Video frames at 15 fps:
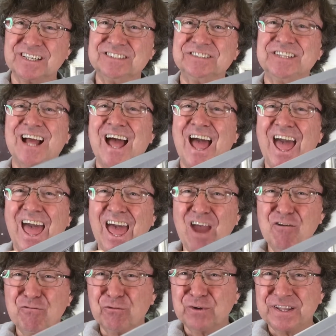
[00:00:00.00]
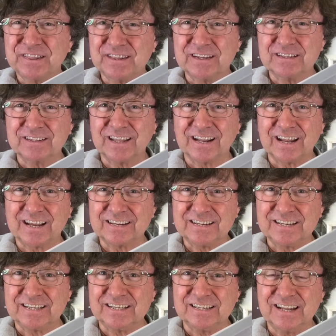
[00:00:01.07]
does everything that I
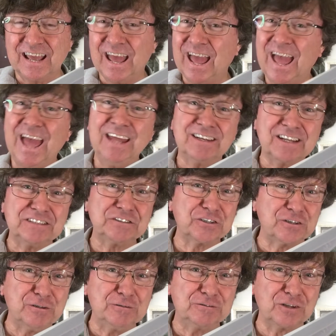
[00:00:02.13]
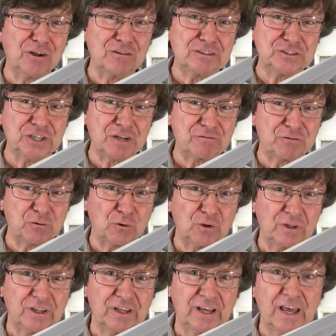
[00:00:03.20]
need and doesn't use all the jet fuel.
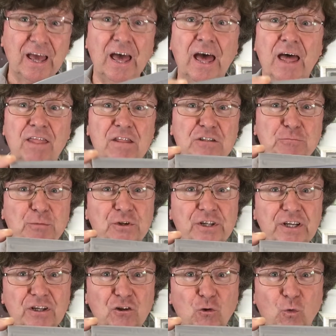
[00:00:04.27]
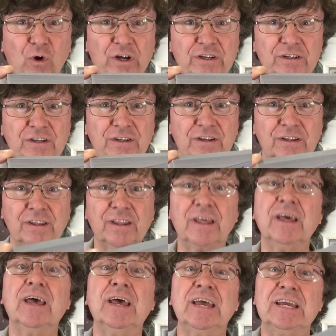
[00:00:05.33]
This particular one
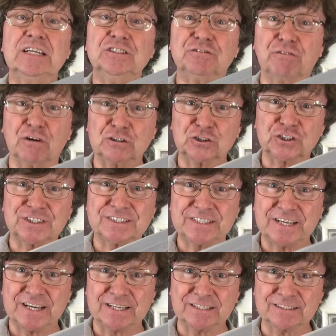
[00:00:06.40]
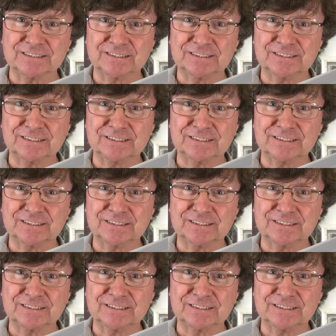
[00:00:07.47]
is version 10.